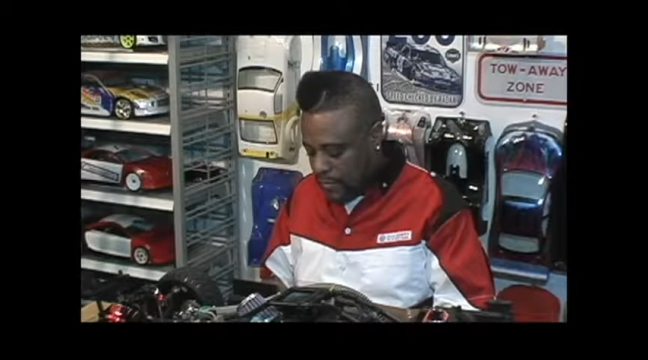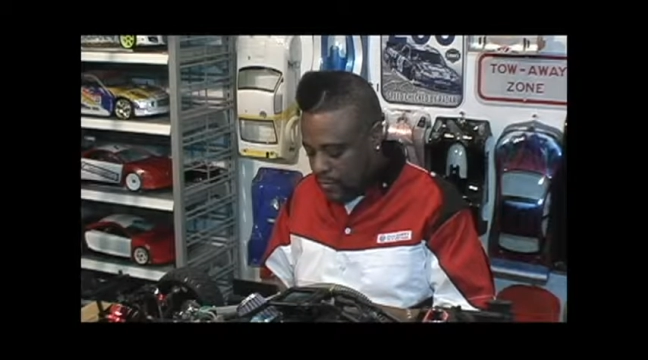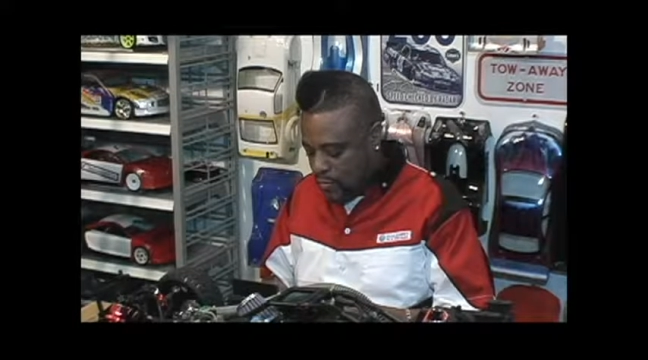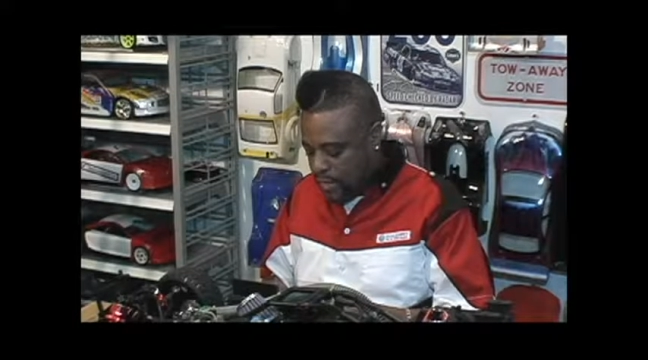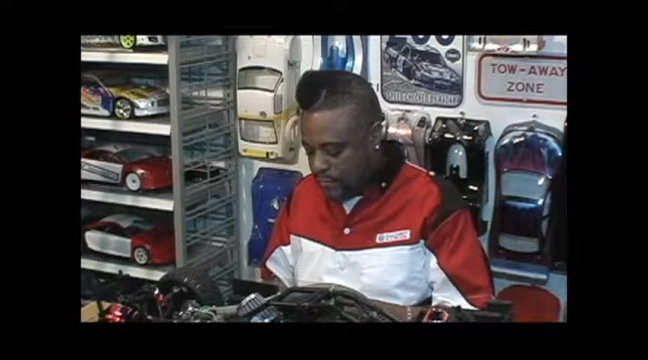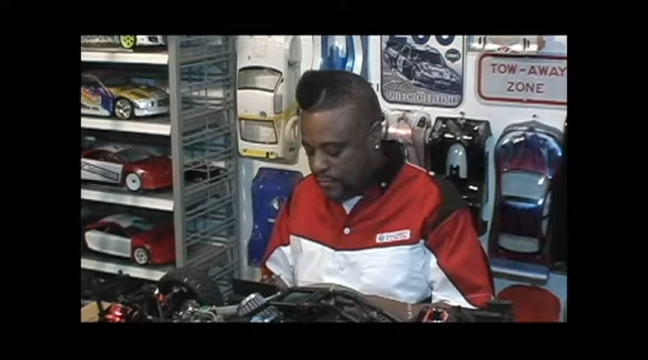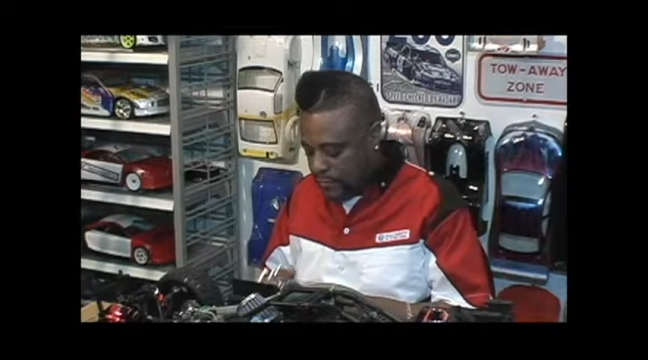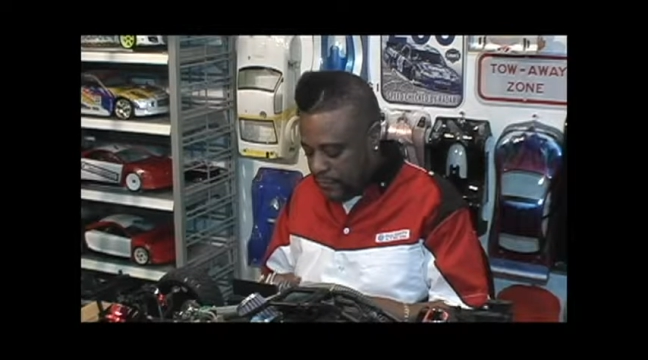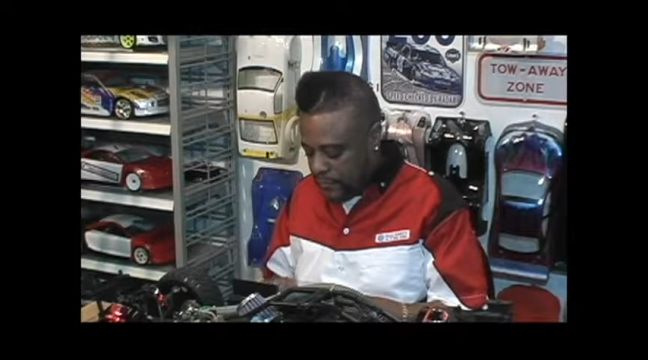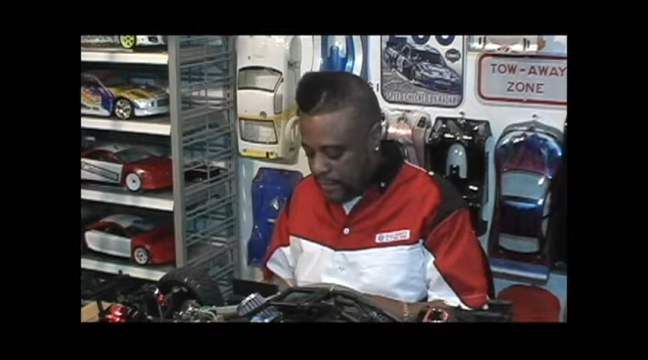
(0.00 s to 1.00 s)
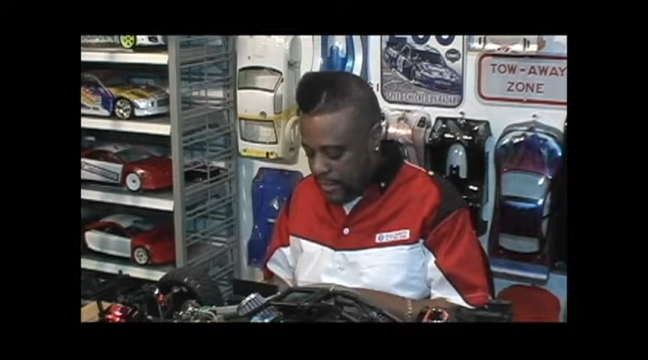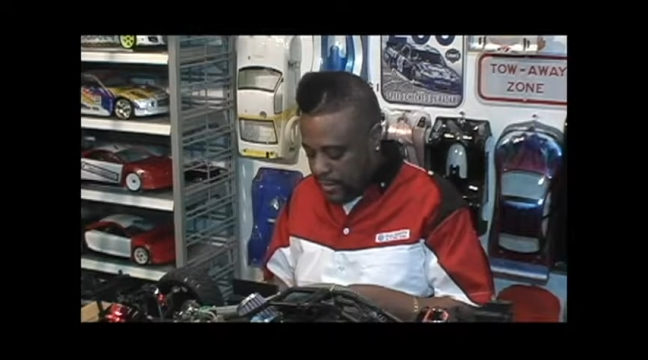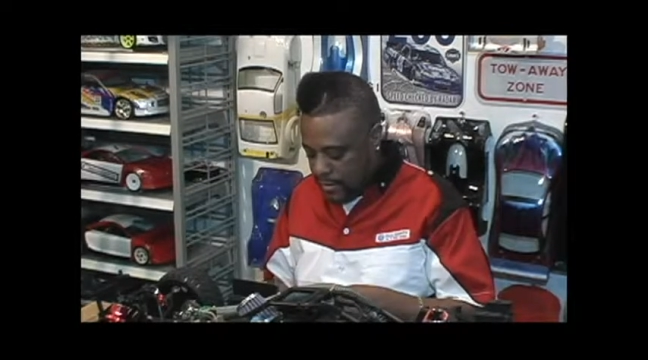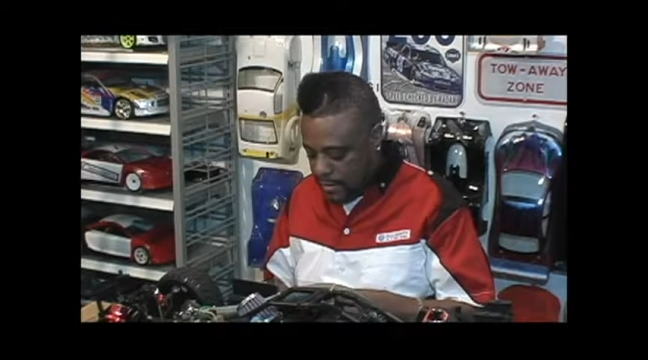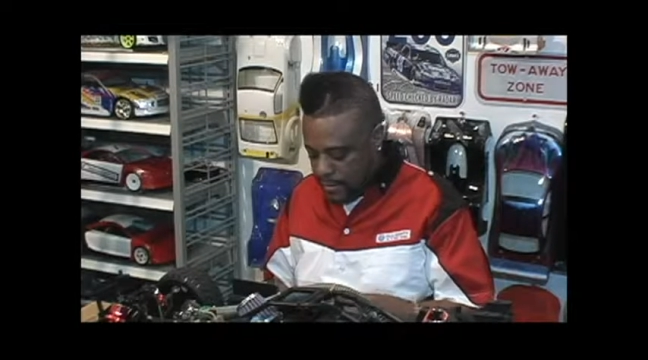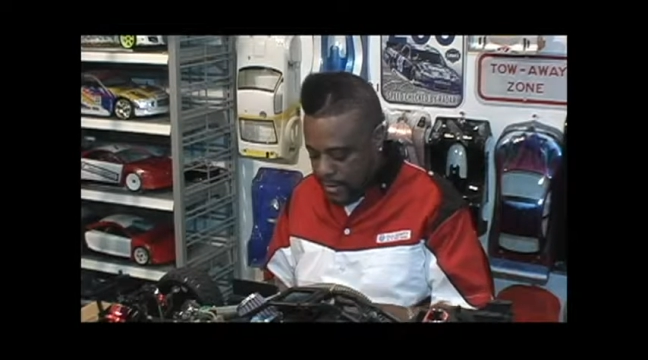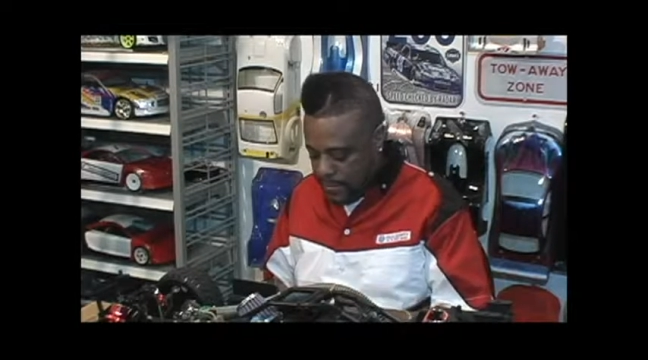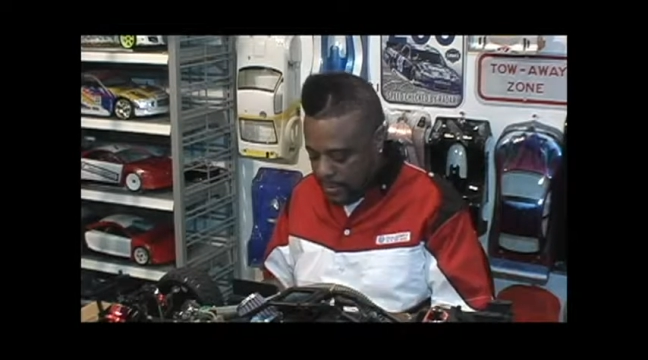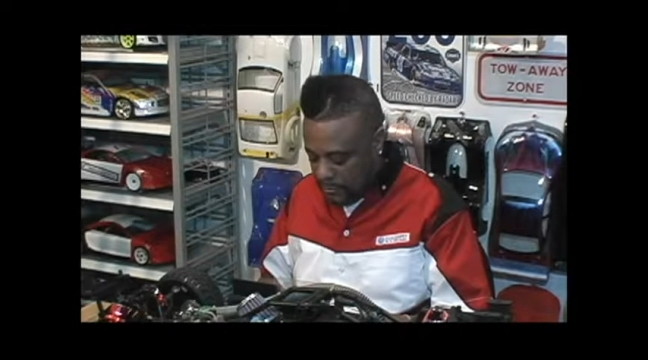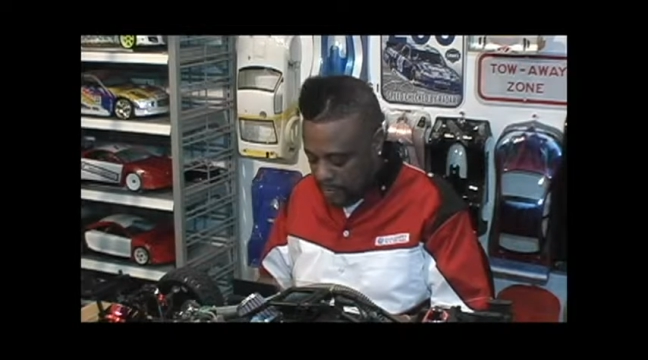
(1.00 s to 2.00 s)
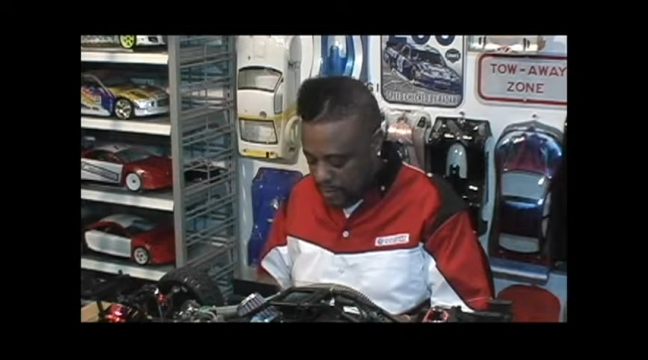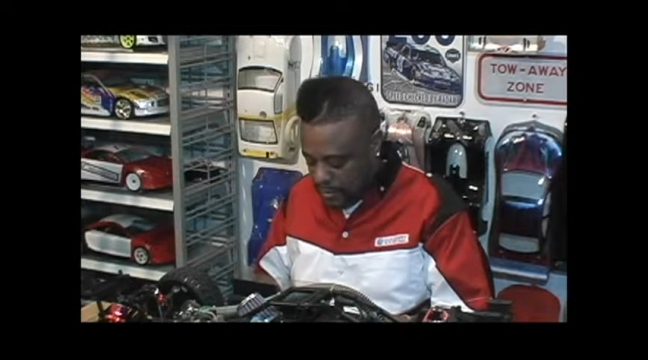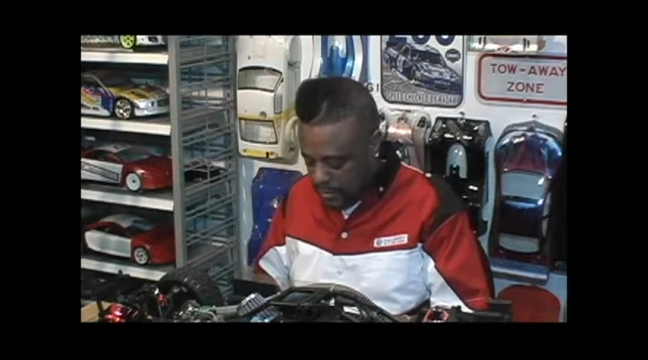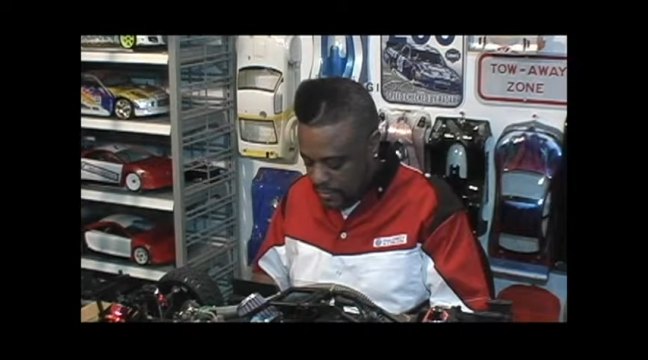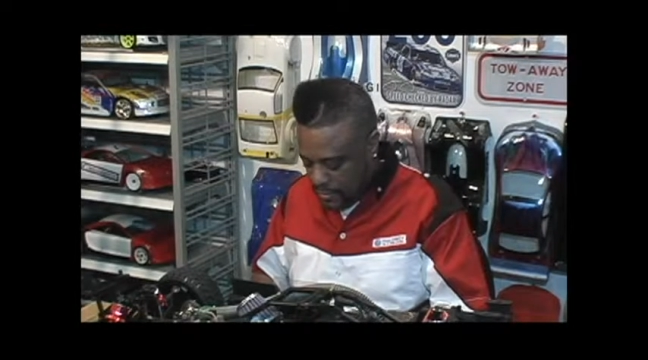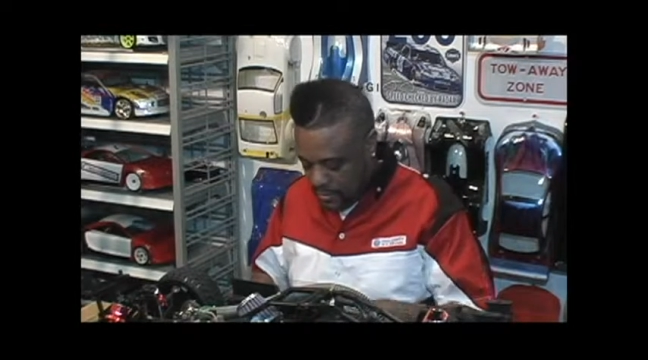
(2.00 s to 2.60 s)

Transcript: pointers. Hey, that'd be pretty good.